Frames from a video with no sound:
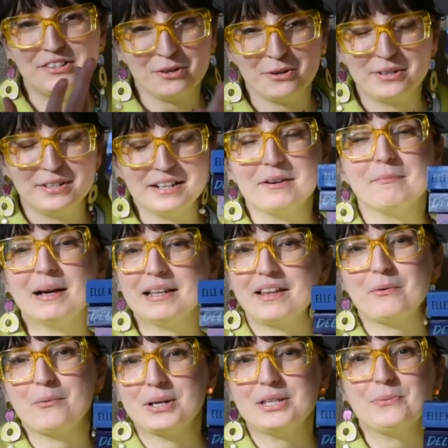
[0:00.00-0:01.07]
so it didn't
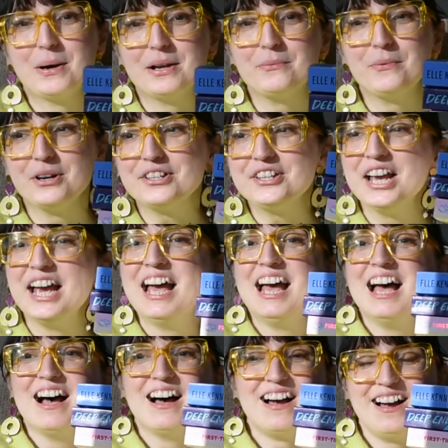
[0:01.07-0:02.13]
matter which one was.
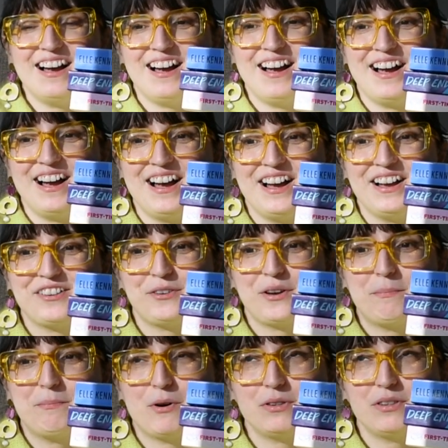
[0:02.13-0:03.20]
So
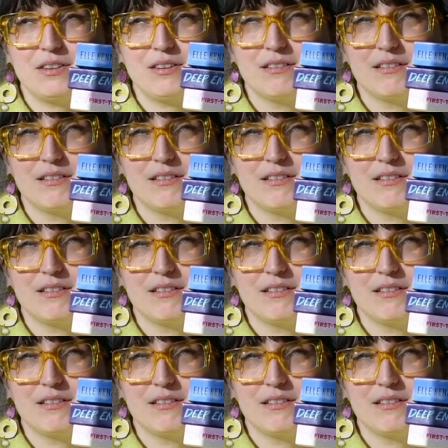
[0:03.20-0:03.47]
I bought